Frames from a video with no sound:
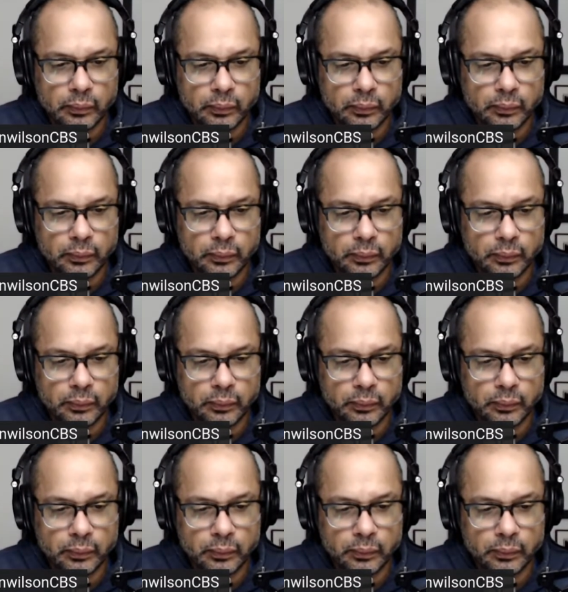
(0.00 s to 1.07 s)

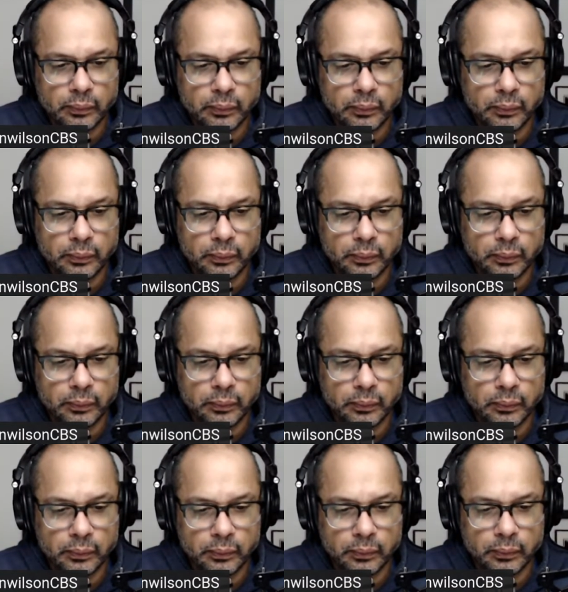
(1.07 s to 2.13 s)

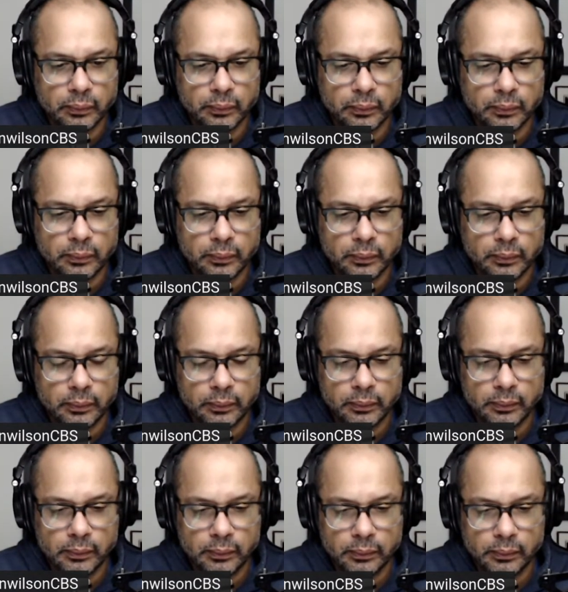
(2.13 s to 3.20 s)

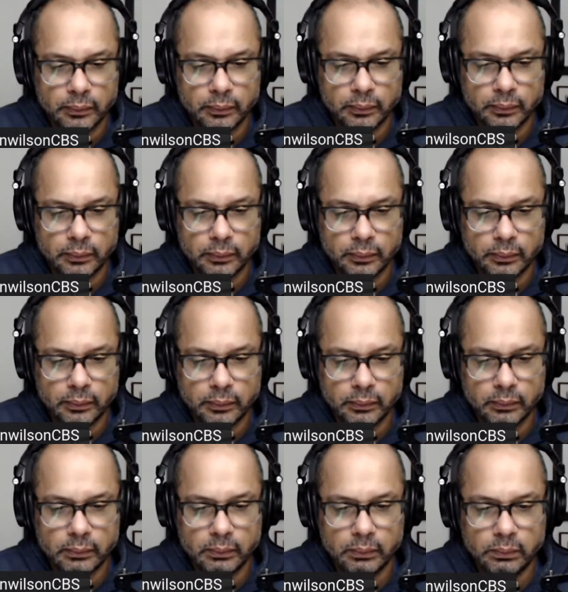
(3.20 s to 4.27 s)

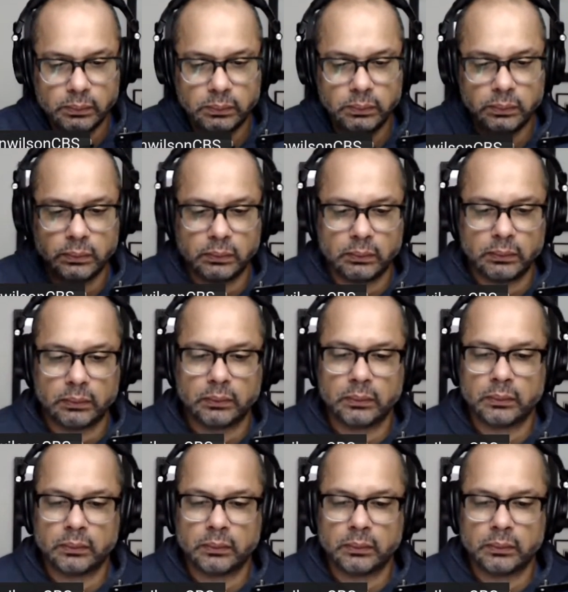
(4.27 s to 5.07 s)
The person shown says nothing.